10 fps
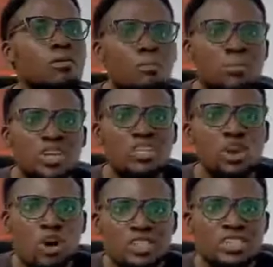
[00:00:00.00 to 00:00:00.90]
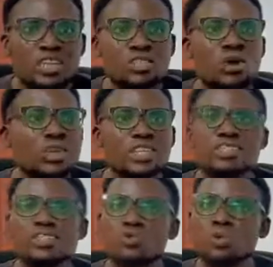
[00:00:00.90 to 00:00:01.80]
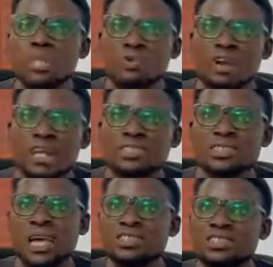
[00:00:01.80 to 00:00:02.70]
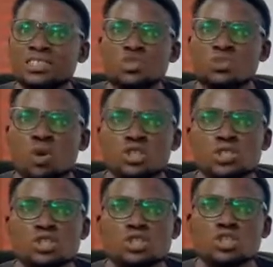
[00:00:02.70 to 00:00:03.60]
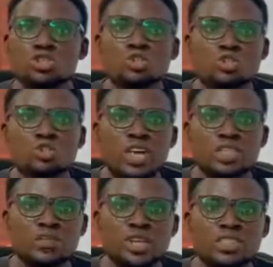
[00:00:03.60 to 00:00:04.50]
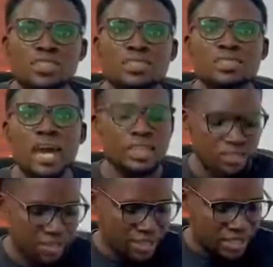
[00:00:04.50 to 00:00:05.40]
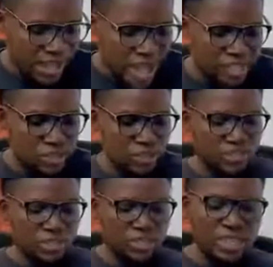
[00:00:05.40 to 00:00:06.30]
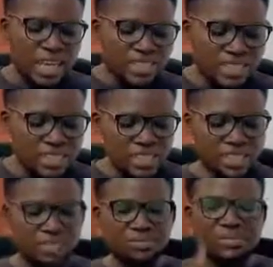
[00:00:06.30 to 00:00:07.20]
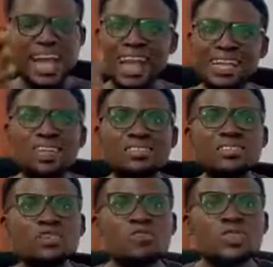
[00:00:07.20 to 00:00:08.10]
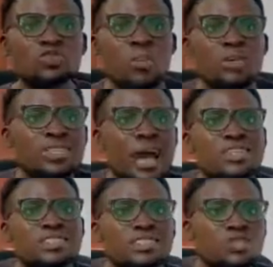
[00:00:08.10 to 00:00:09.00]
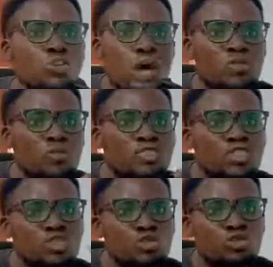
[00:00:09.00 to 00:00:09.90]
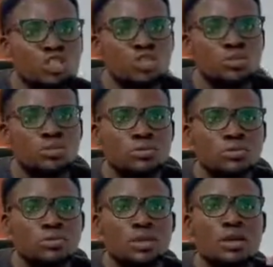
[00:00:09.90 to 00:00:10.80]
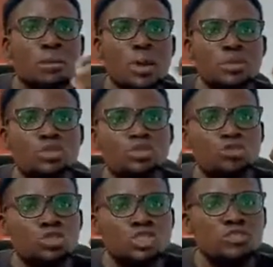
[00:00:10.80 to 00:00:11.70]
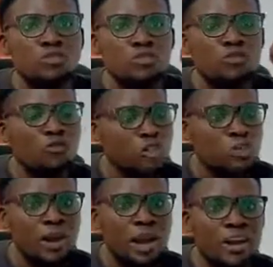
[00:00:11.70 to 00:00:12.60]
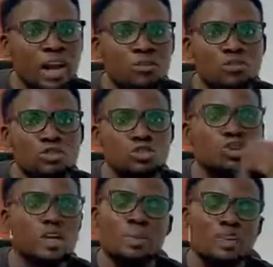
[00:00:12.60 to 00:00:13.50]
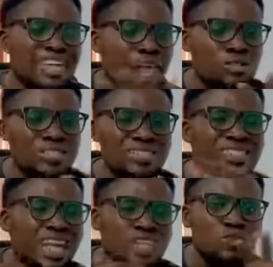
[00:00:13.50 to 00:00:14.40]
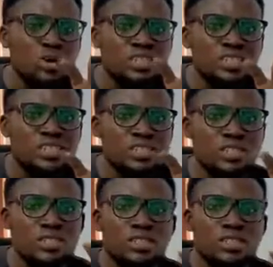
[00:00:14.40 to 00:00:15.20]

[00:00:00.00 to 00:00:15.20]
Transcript: bring your audience, okay, this is what I'm writing and this is what you should expect. Then the next thing is analysis of the topic. Now, it is still part of the introduction. Maybe you did the first paragraph, you talk about housing. The next one is,